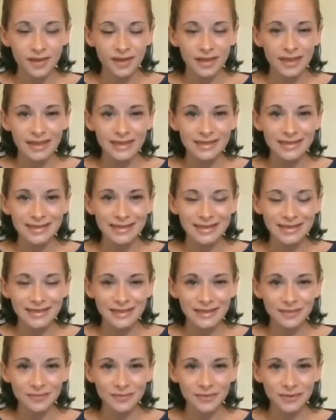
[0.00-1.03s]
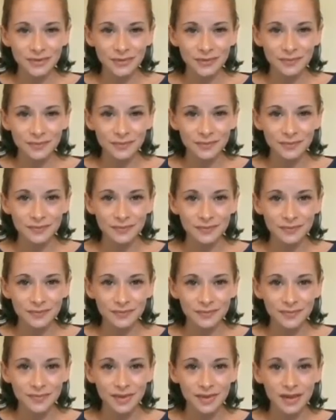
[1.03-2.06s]
Here's an example.
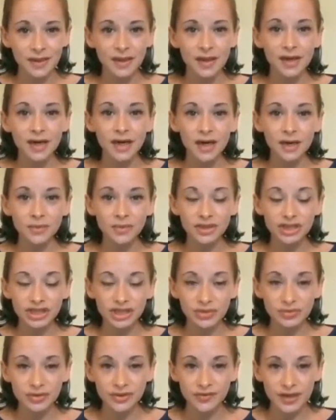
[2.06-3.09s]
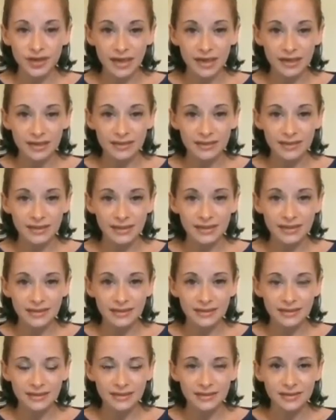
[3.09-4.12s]
I watched a movie last night.
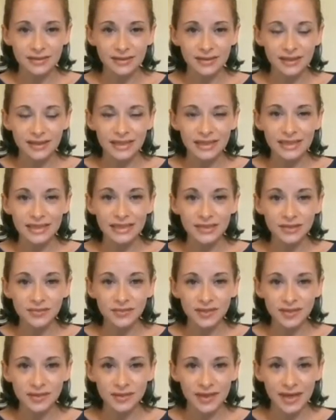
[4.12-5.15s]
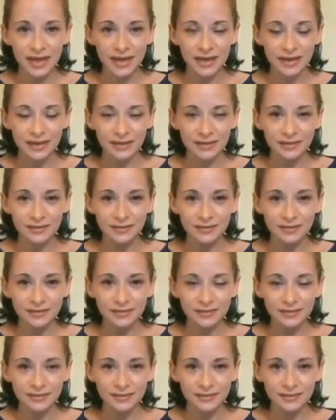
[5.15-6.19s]
It was okay.
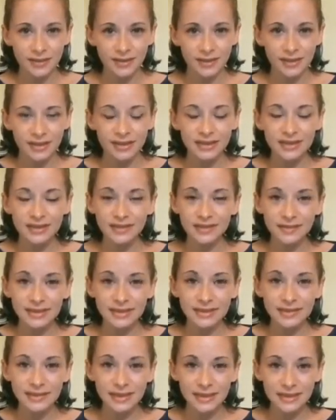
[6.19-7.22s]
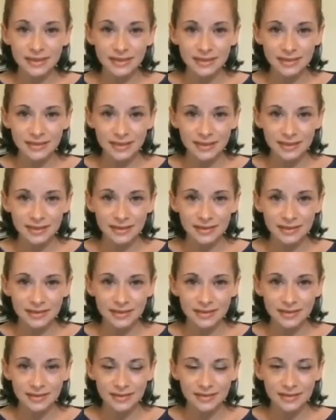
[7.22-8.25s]
So in the second
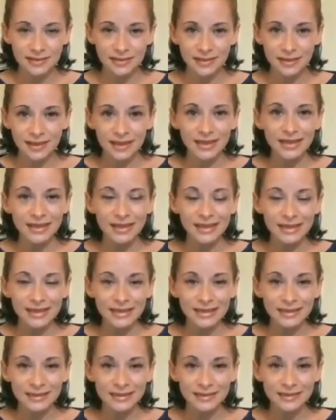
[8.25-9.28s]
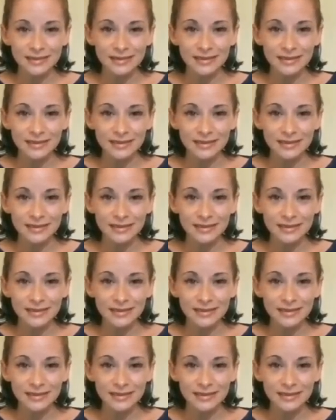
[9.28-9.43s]
sentence, it